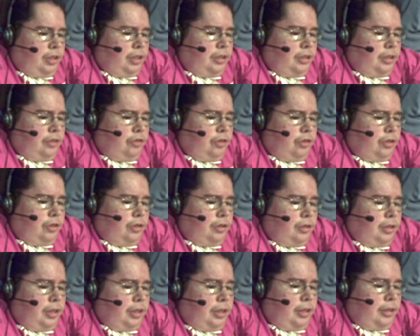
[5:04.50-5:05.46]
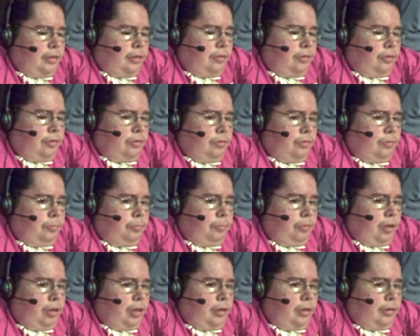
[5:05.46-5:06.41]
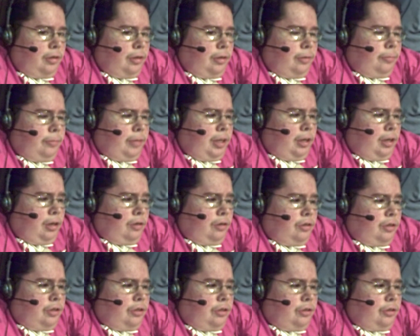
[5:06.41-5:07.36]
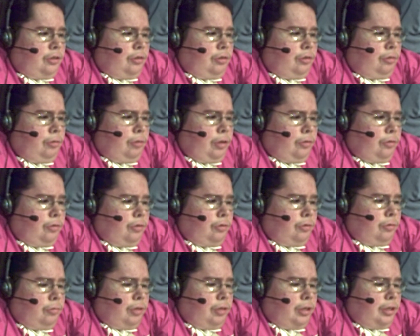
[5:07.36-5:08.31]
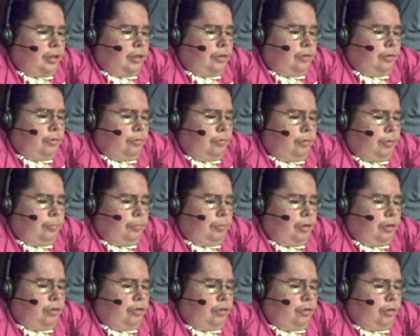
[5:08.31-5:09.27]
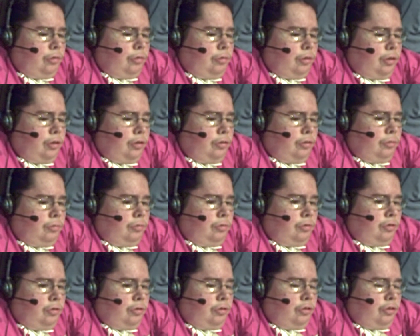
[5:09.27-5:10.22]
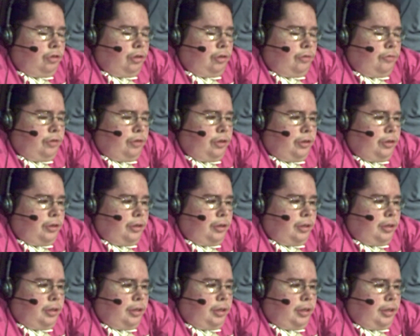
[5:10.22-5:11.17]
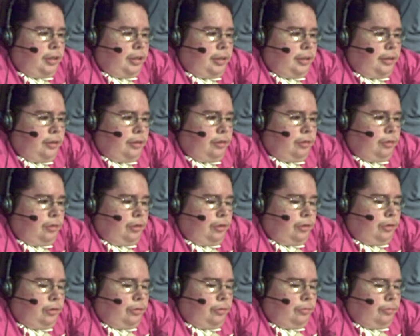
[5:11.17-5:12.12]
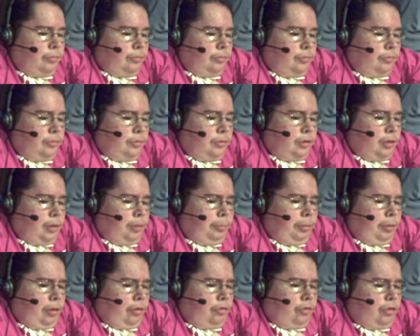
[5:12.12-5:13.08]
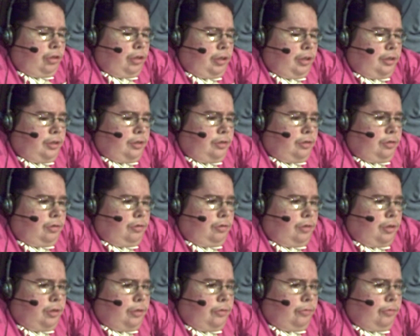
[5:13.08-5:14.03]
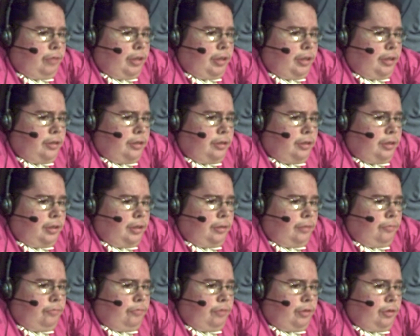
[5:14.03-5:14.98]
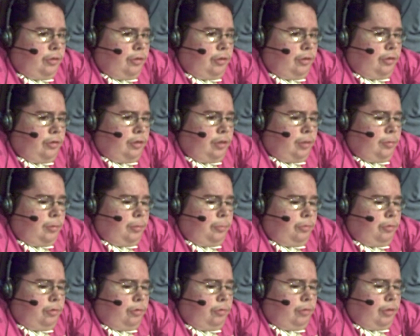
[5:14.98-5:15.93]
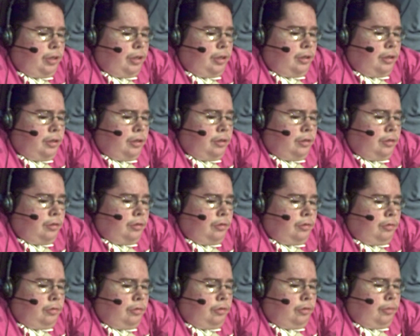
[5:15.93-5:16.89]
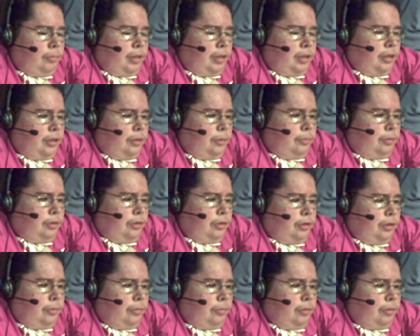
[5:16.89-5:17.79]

she's that what Maddox is to go out to the ring and do what Big Show should have done and apologize to the fans and figure and come up with a way to make it up to them.